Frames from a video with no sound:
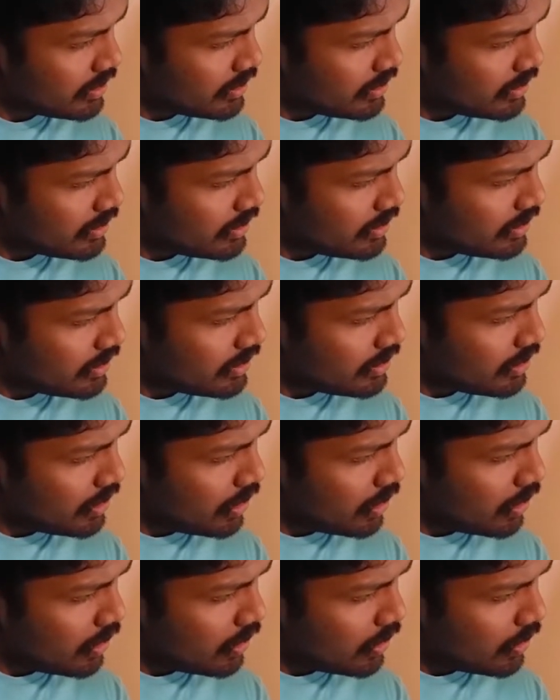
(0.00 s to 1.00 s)

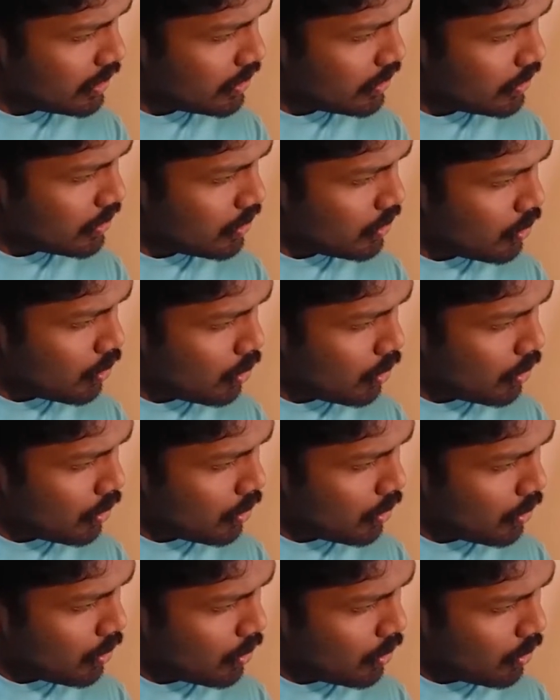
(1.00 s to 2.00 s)

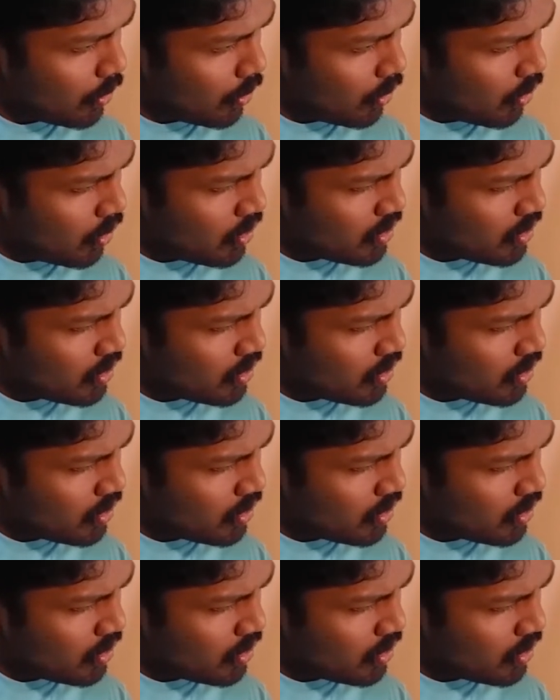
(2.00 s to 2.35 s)
(no one is talking)